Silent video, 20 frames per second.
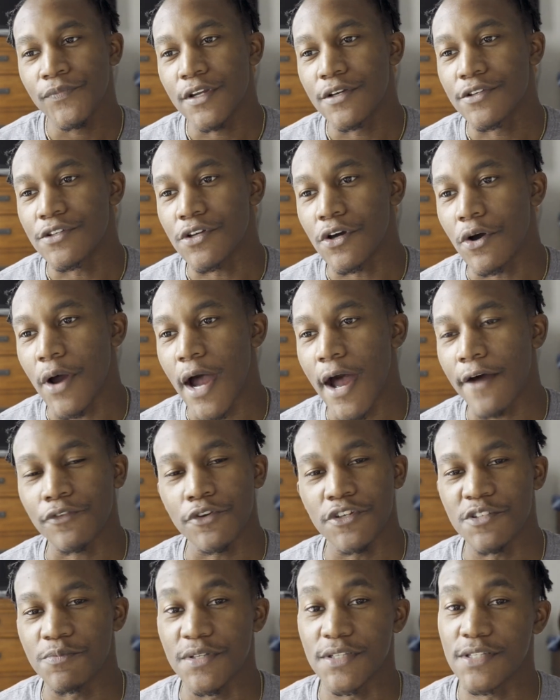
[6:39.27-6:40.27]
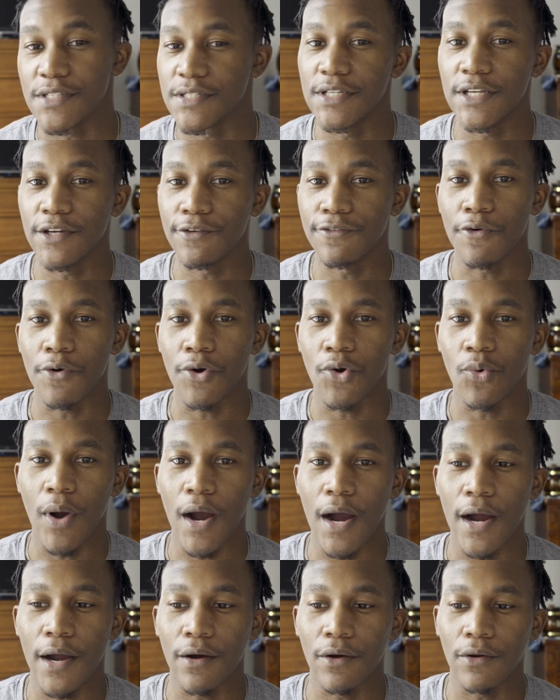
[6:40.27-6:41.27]
So after it's been sitting for a
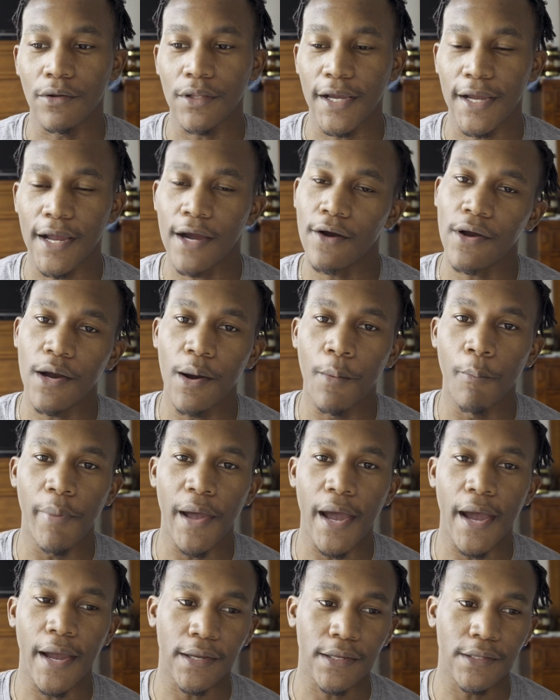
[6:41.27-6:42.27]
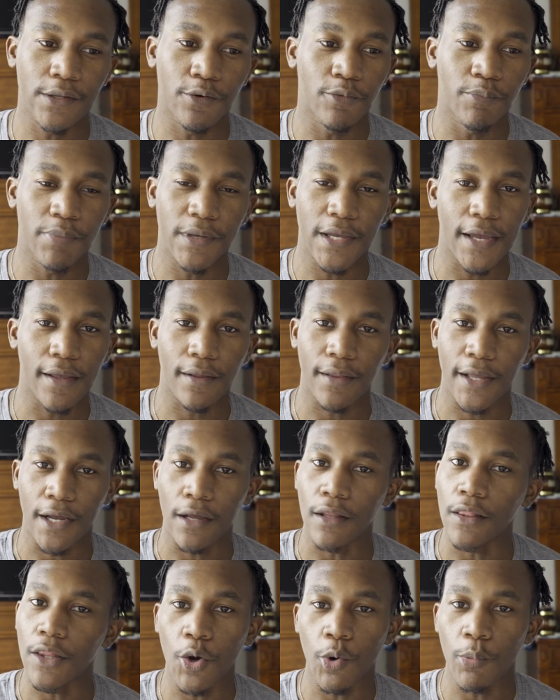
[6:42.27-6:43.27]
while, like I'll come back and it would be at like
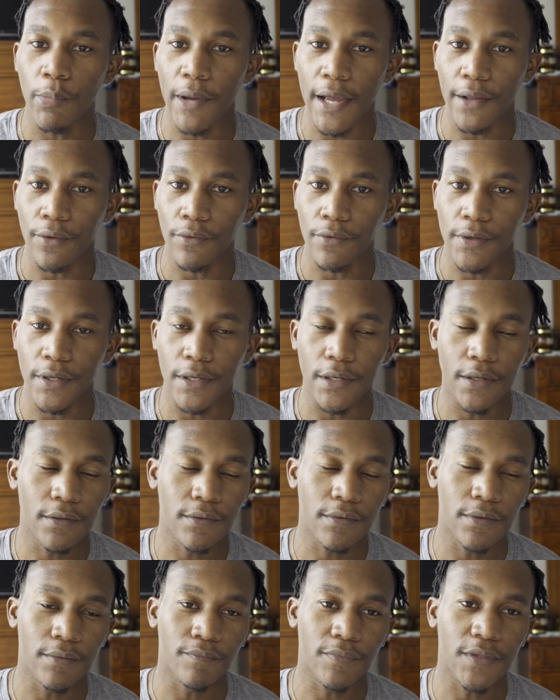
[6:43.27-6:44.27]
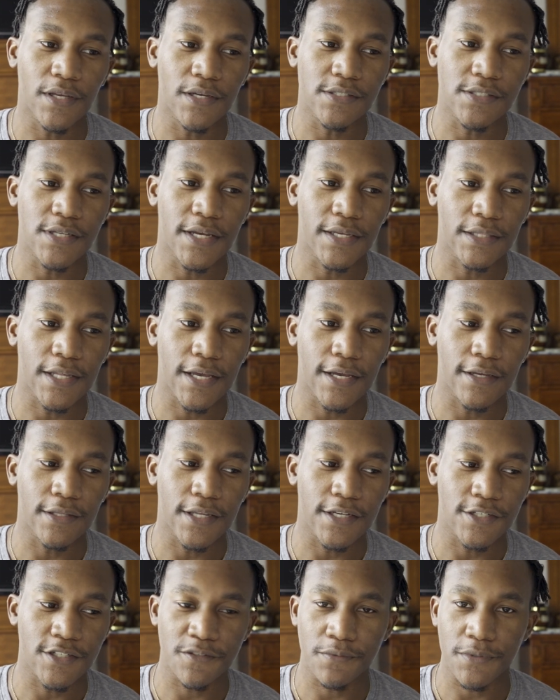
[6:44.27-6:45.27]
a low battery and things like that. And
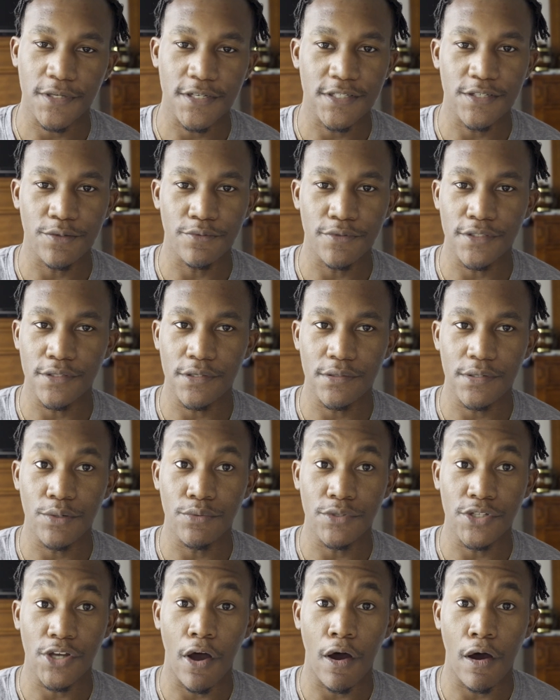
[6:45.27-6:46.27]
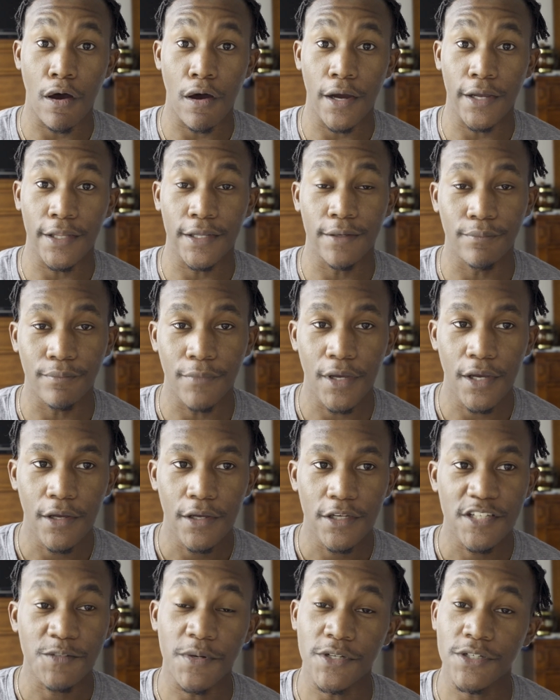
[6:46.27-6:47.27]
that's just because it was on, and
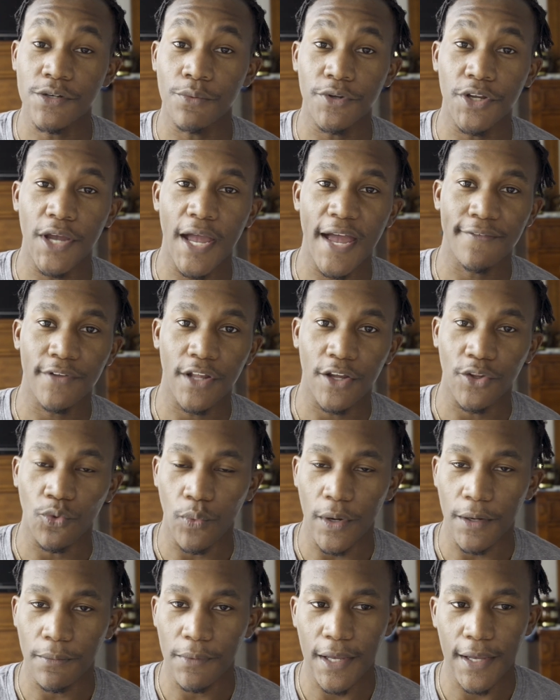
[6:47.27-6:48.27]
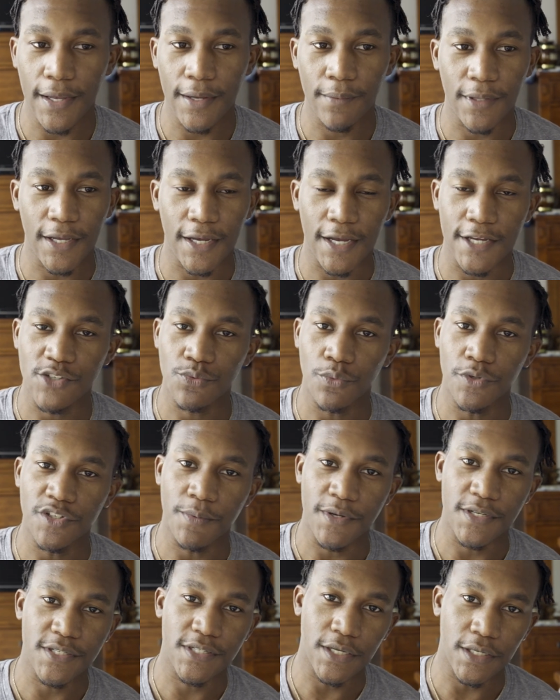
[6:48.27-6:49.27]
especially when you have it on the webcam, like I switched
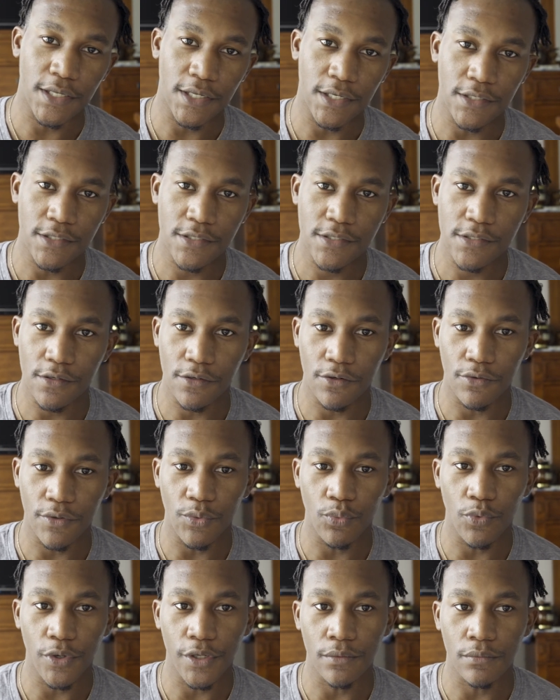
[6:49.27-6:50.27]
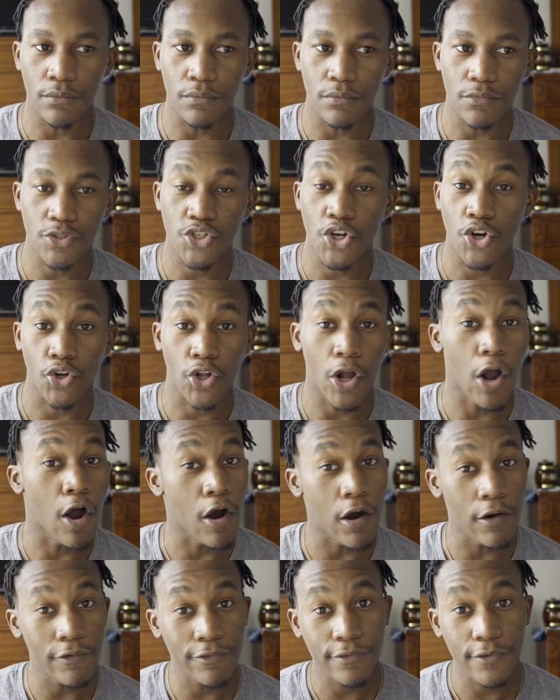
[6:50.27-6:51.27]
my settings so it wouldn't turn
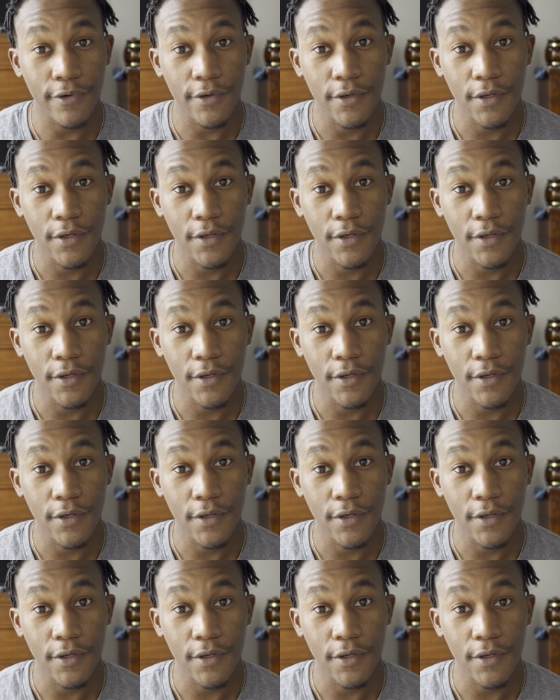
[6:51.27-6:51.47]
off,